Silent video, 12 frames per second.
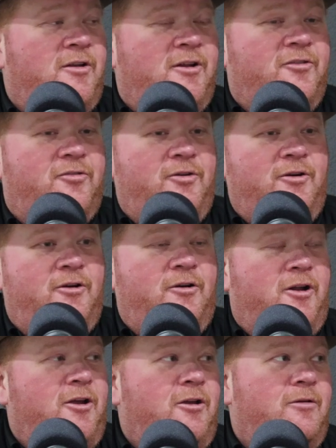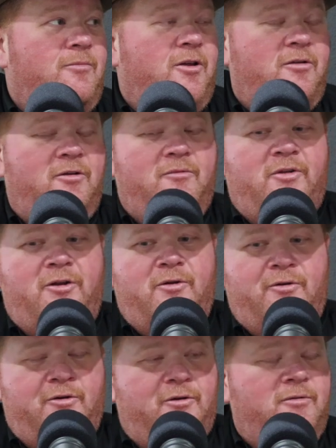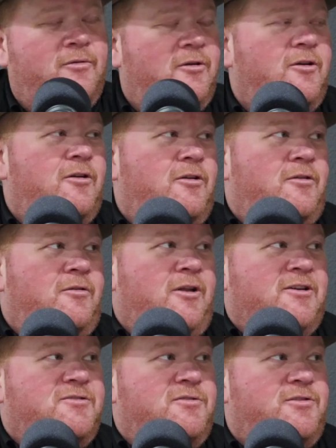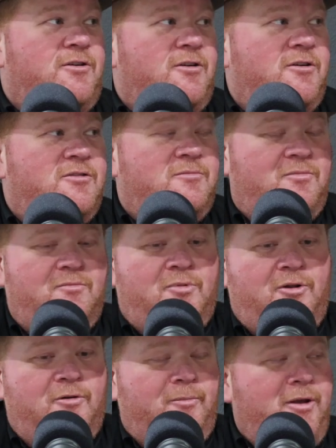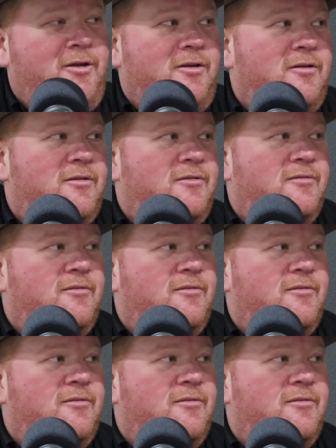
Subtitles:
They just hear your name. They know you're next in charge below me.